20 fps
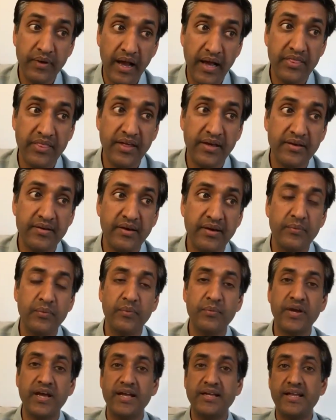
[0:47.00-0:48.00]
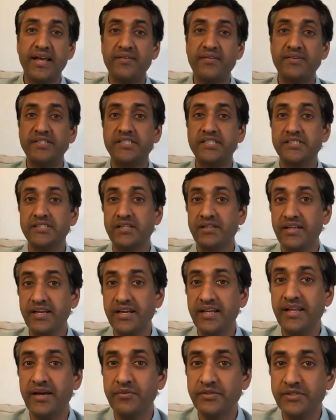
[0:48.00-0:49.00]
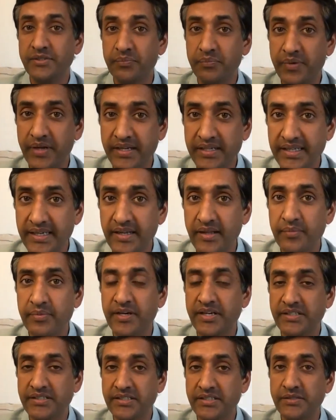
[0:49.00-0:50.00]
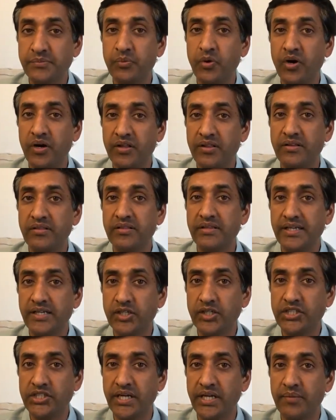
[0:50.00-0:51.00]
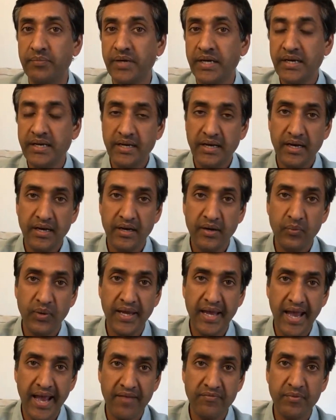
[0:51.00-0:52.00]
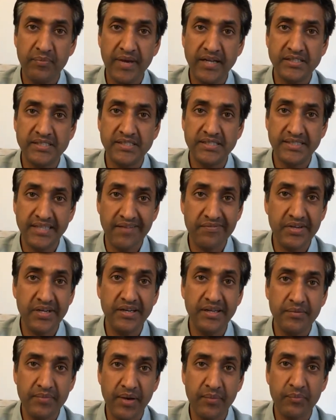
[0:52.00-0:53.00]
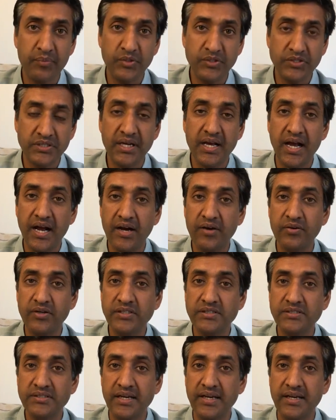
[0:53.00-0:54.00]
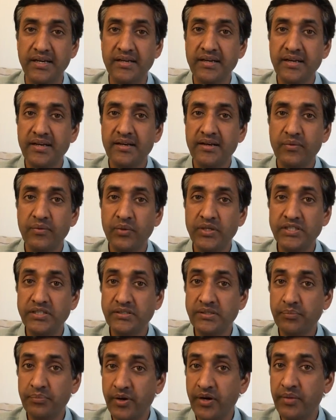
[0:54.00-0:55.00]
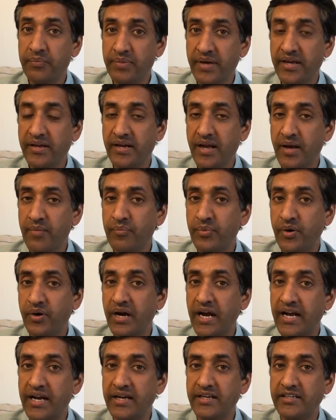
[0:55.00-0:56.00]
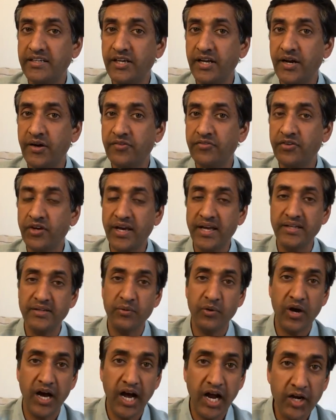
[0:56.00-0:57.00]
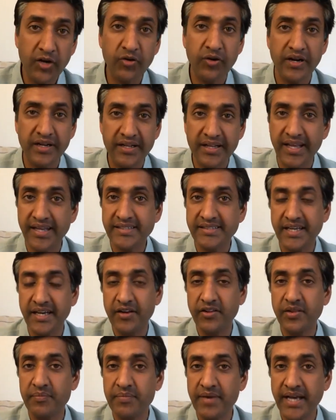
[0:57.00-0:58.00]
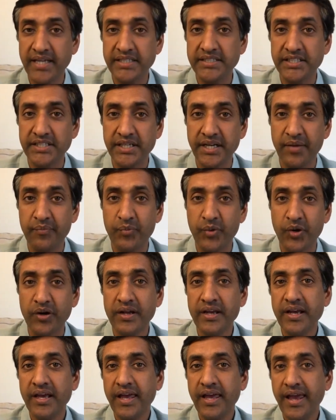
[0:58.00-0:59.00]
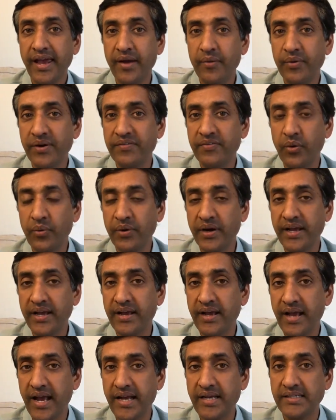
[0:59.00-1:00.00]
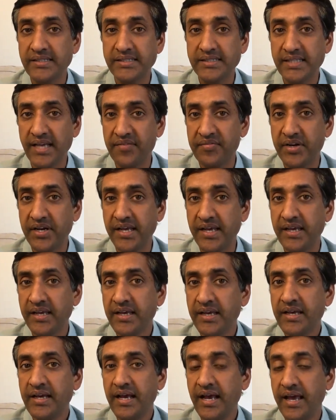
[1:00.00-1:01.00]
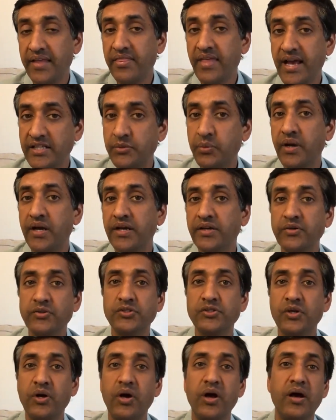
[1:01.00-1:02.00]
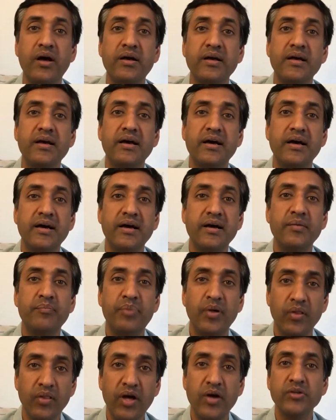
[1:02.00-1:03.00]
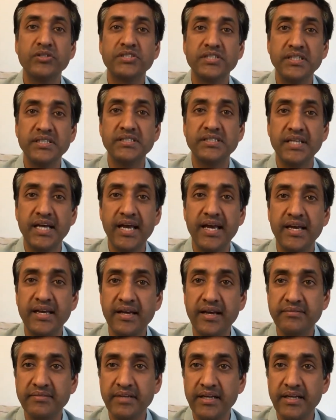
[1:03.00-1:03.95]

I think when we got David Cicilline, that was a big deal because he's part of the leadership. We have about 70 members of Congress, which is a pretty big number. If you get to 100, that's kind of the magic number, and we've already gotten 70, and that's why you saw Pelosi say